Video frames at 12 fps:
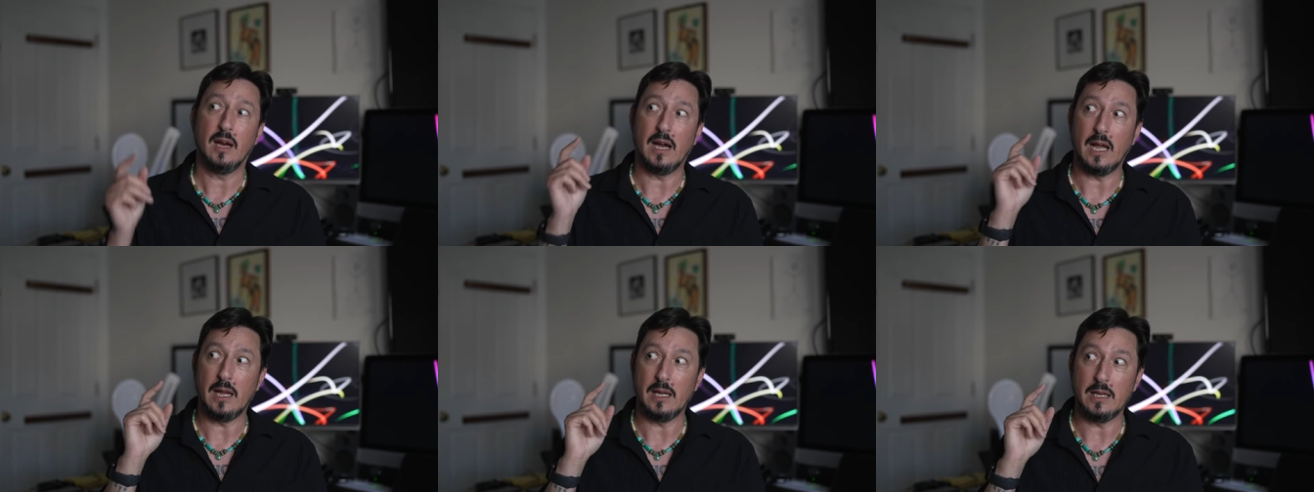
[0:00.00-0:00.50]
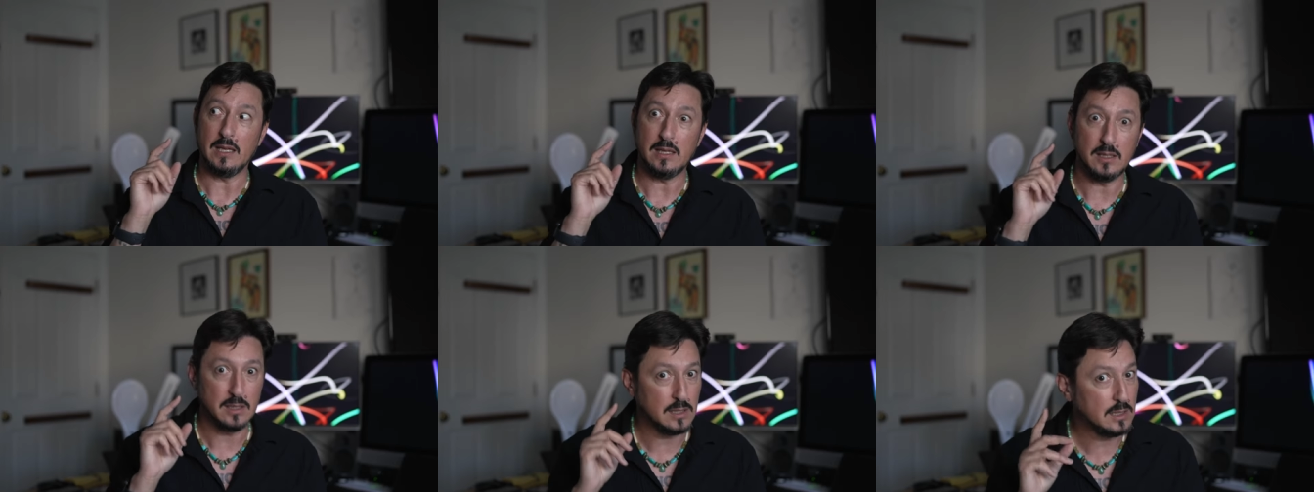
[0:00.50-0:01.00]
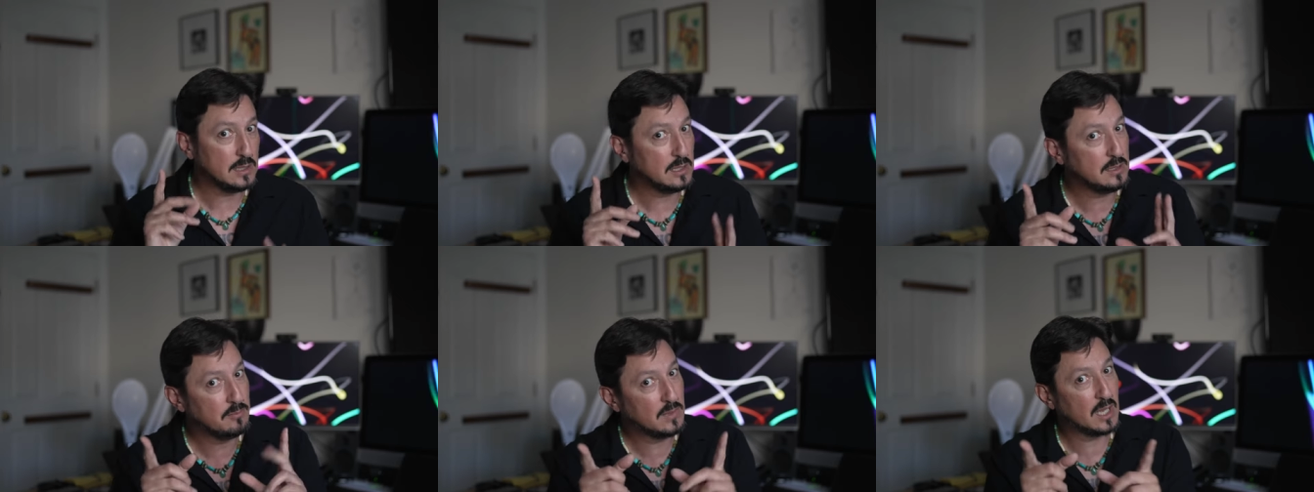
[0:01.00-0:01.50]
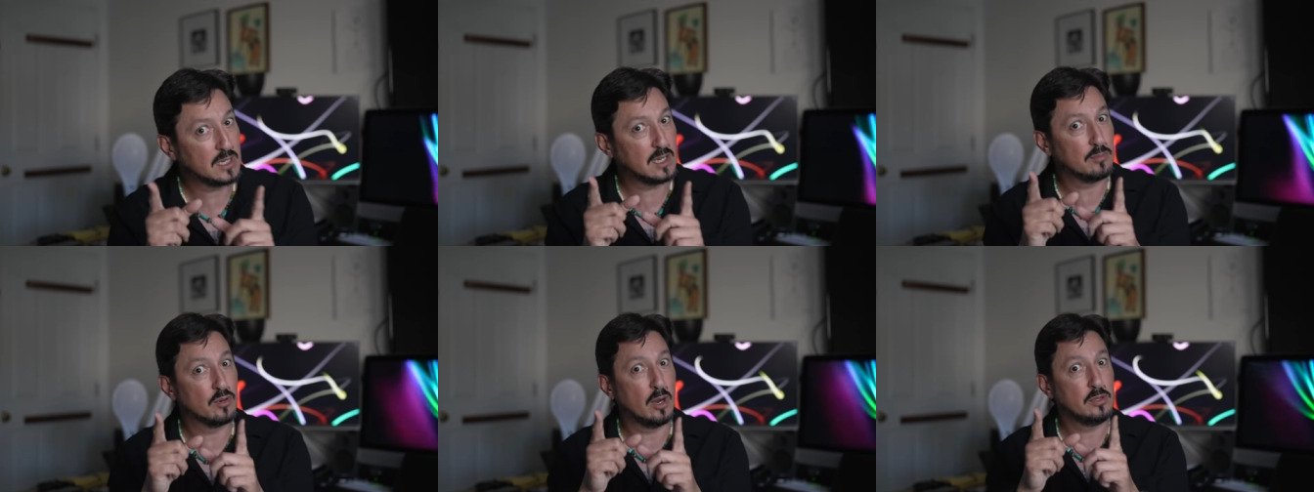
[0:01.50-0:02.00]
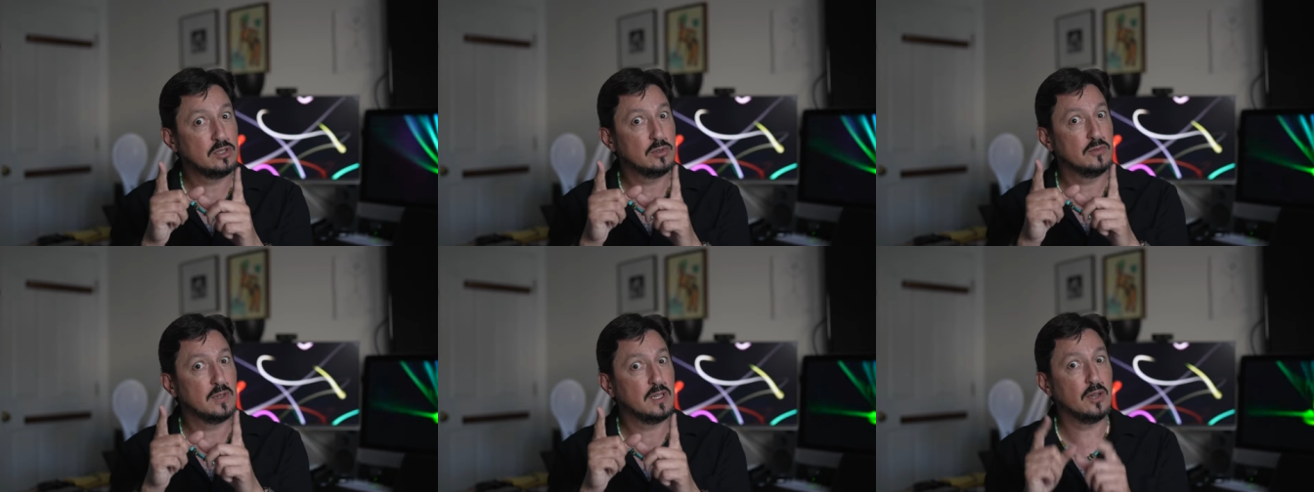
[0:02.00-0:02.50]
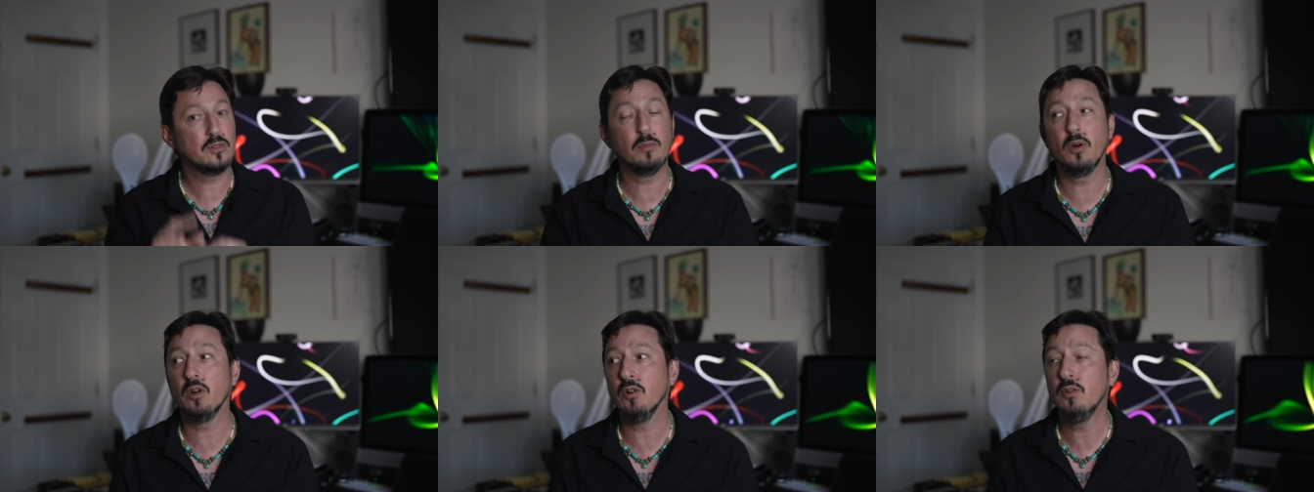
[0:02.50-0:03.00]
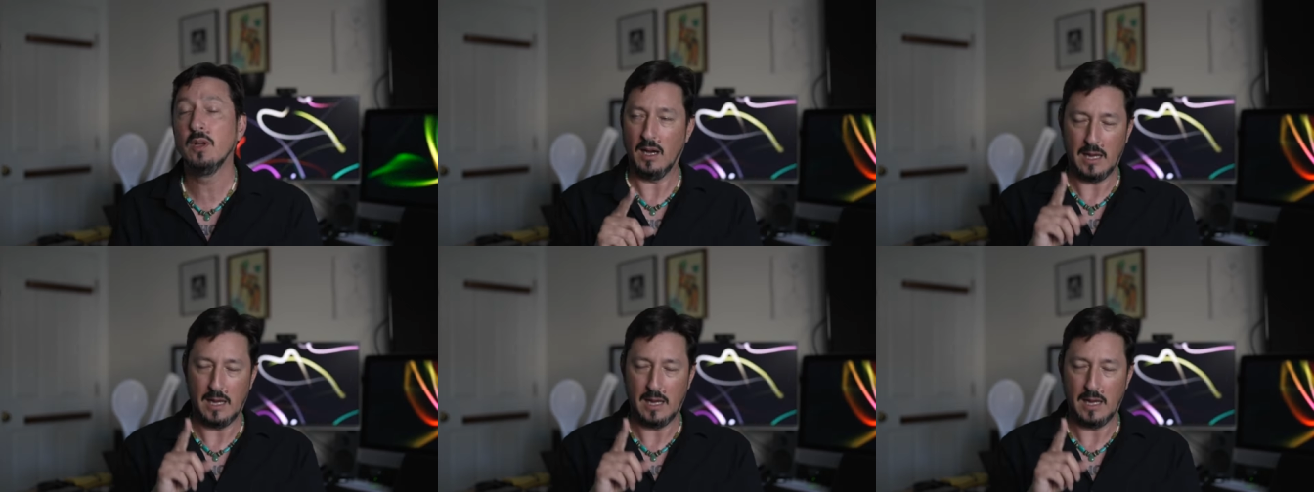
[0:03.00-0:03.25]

I'm not gonna promise you a video tomorrow.